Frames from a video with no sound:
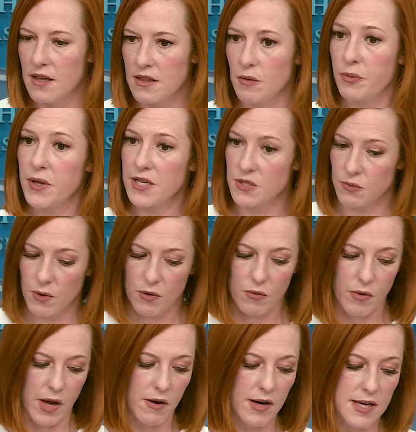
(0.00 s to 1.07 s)
The place
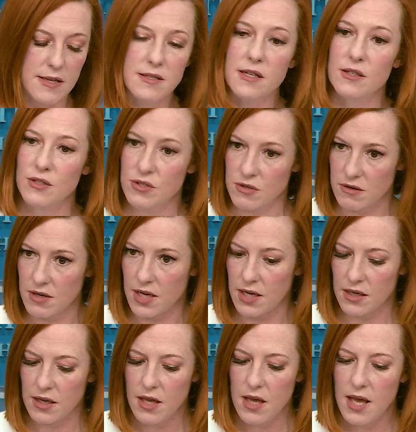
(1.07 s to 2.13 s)
where it is
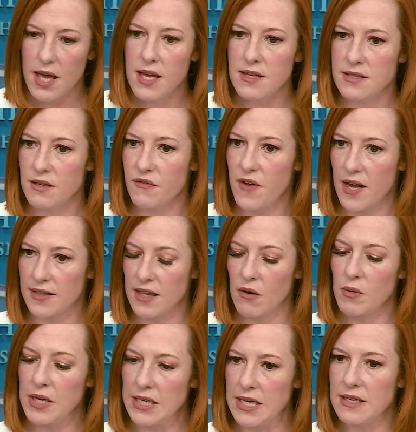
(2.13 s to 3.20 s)
concerning is the fact that
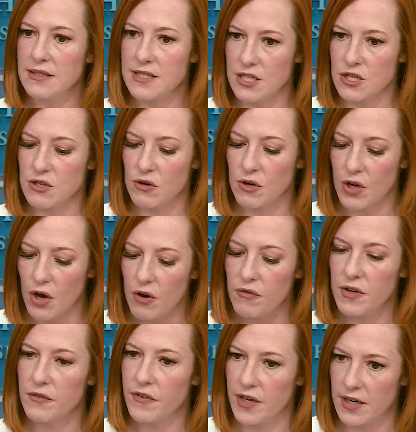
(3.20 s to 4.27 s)
we need additional
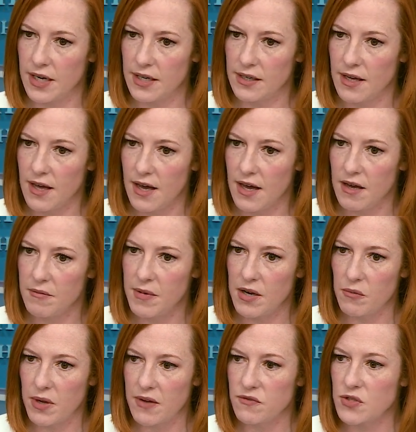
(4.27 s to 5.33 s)
COVID funding.
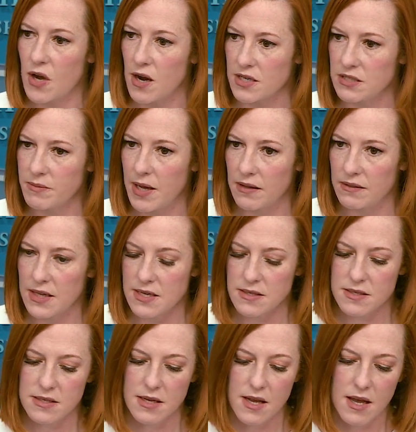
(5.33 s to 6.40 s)
And we have talked about
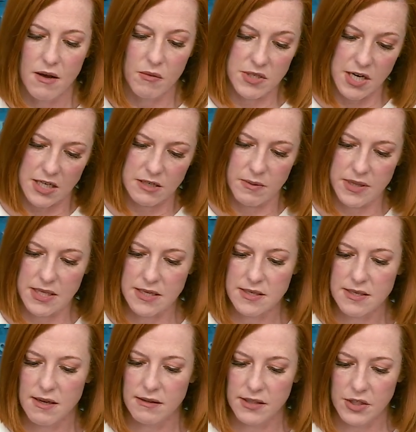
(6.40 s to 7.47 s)
this. We talked about
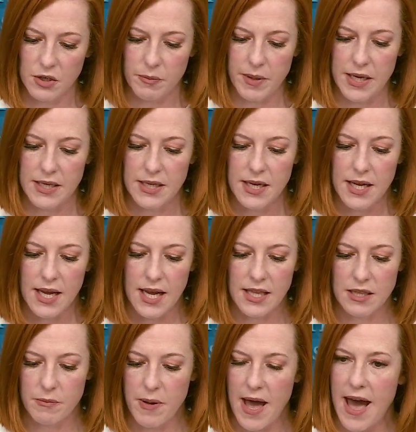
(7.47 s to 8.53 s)
this a little bit
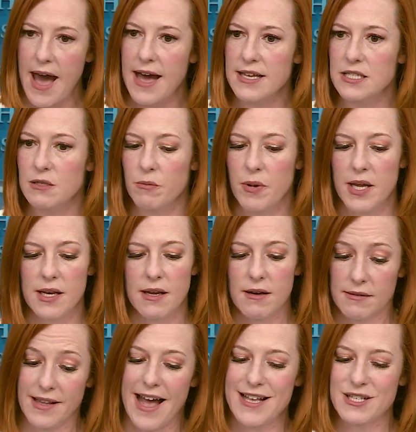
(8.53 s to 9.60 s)
in the past, but
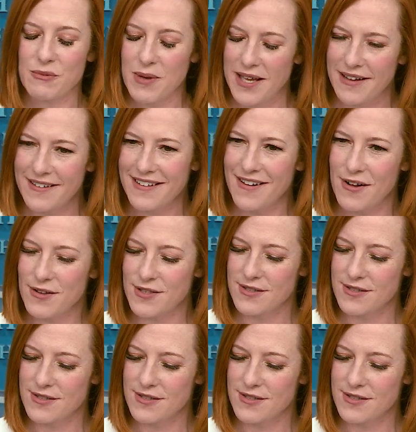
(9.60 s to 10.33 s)
last week, all